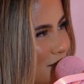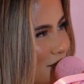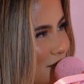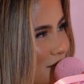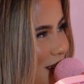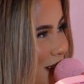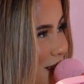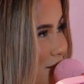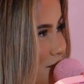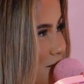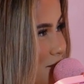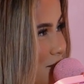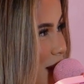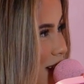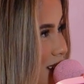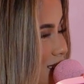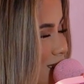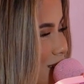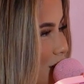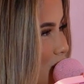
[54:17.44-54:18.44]
Like
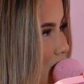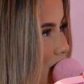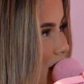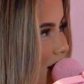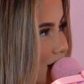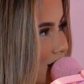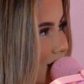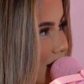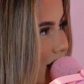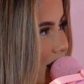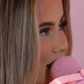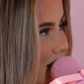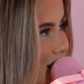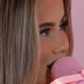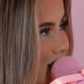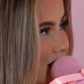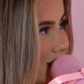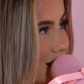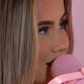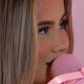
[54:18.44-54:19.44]
basic white tee.